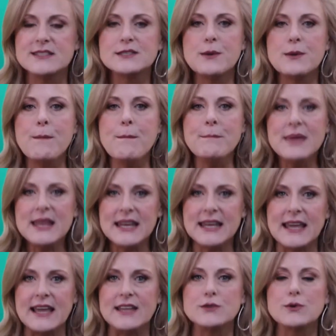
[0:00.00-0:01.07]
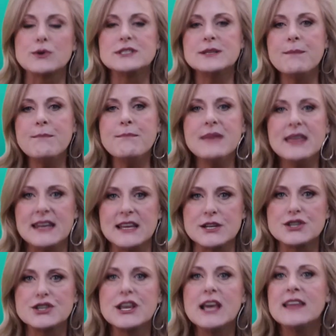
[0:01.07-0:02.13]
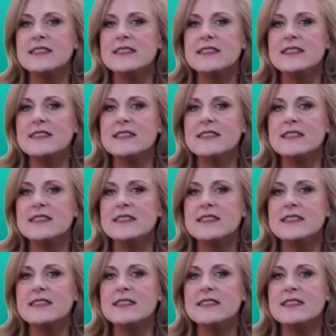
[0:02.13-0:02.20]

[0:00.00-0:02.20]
to mitigate or diminish